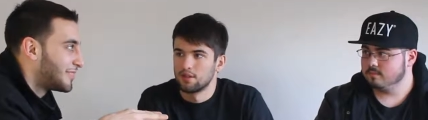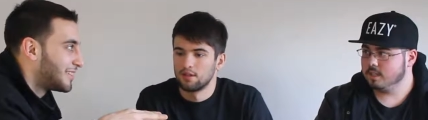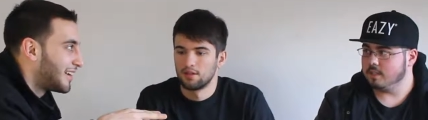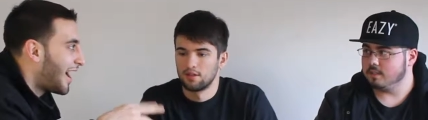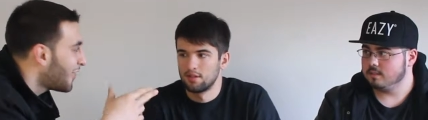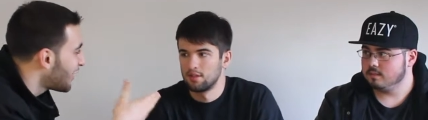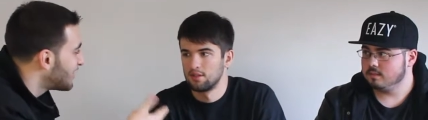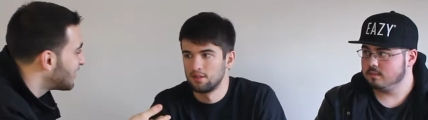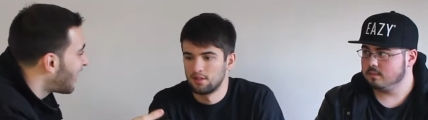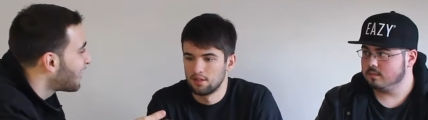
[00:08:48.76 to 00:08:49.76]
Speaker 1: Yeah. I thought you,
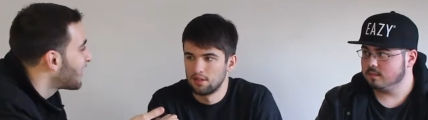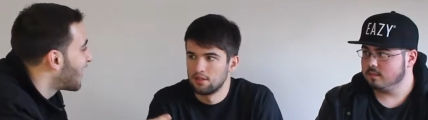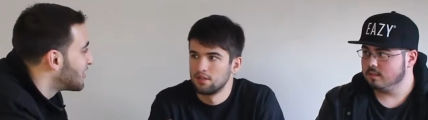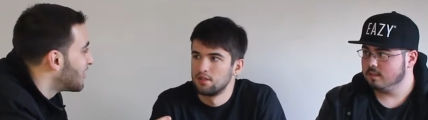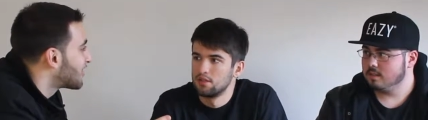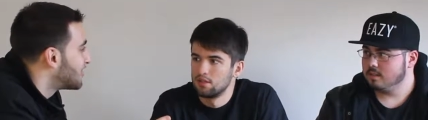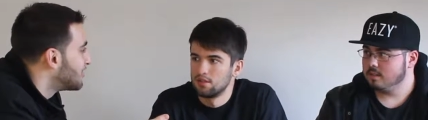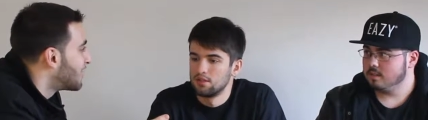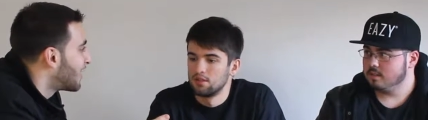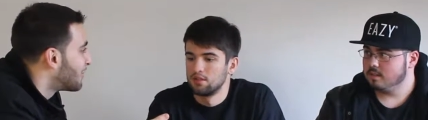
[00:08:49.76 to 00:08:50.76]
I thought you actually knew
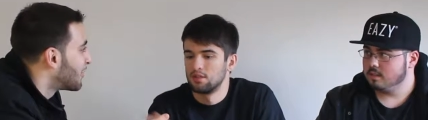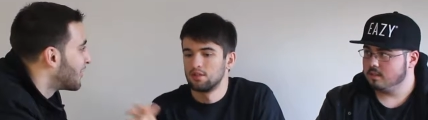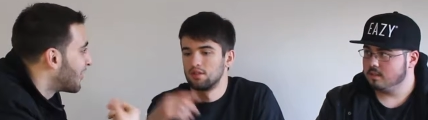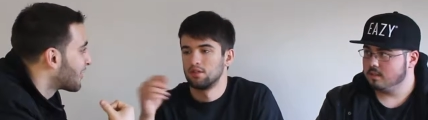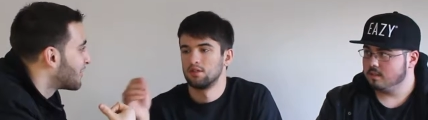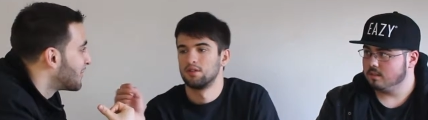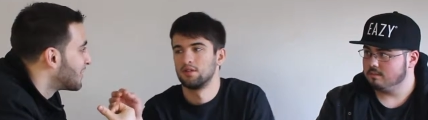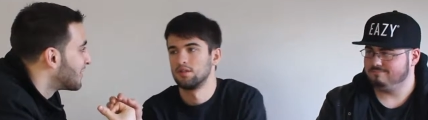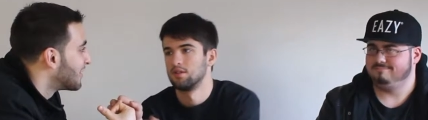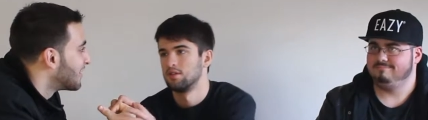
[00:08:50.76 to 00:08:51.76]
Brandon more, longer than me.
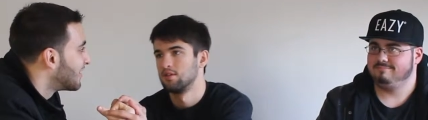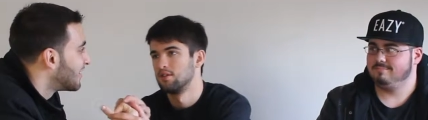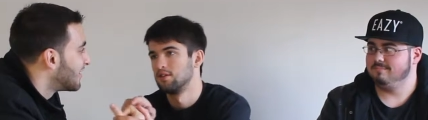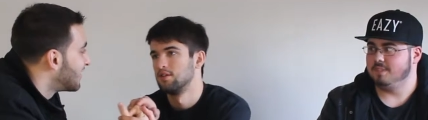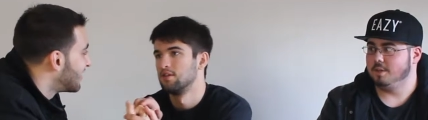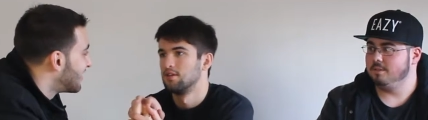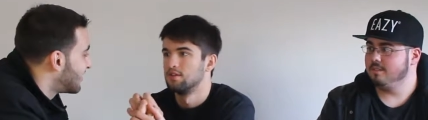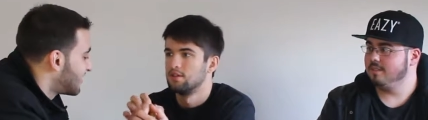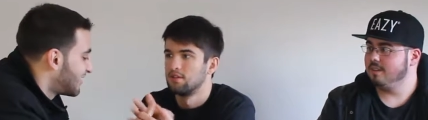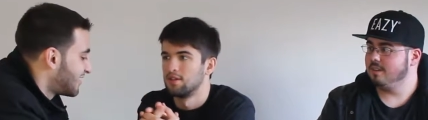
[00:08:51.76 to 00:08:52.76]
Oh. No. No.
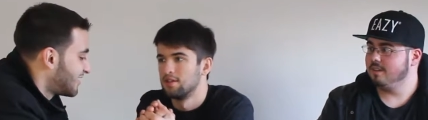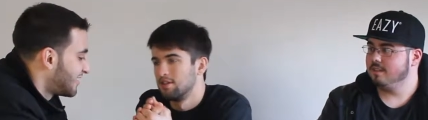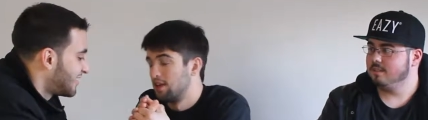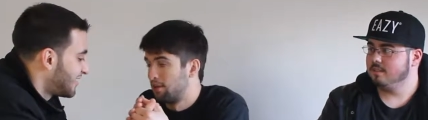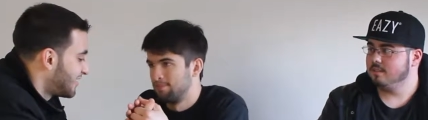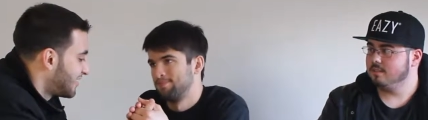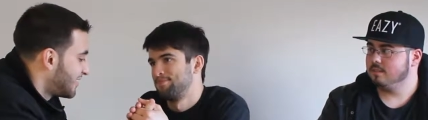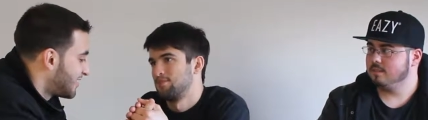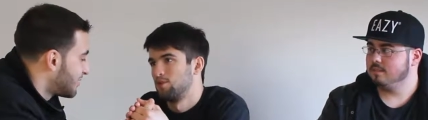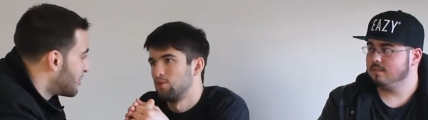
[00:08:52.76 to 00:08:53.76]

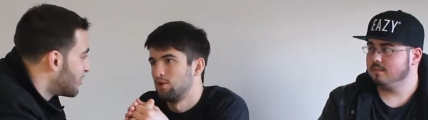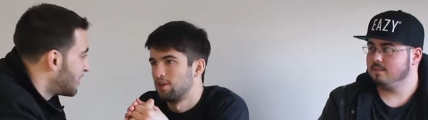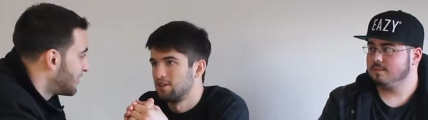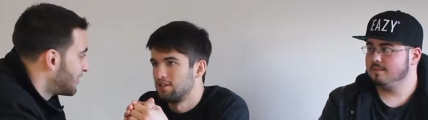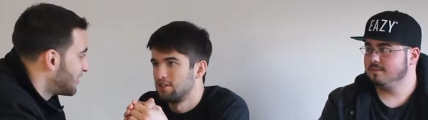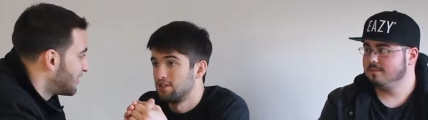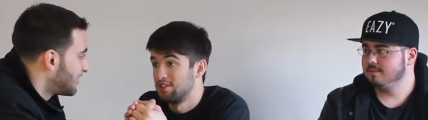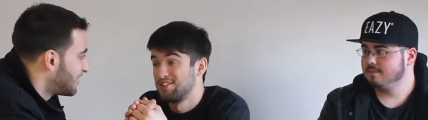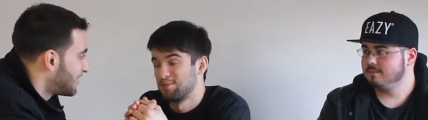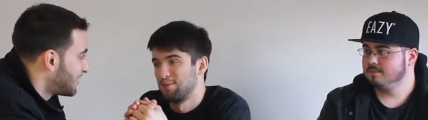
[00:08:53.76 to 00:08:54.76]
This
Speaker 2: don't worry. This
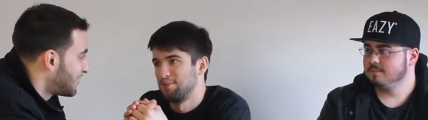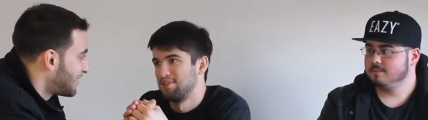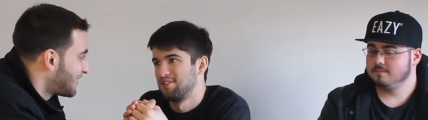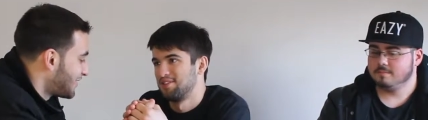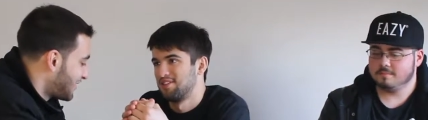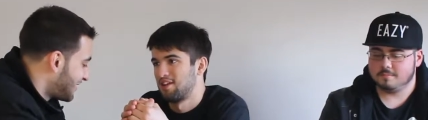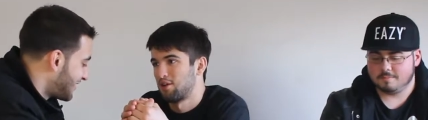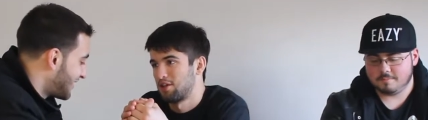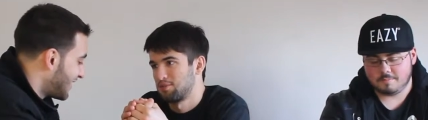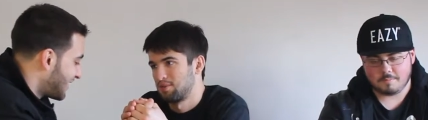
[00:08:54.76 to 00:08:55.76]
is a moment. Now
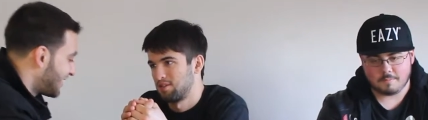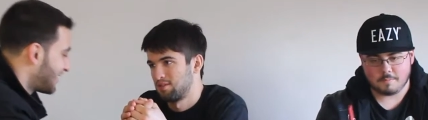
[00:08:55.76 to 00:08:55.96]
Speaker 1: kiss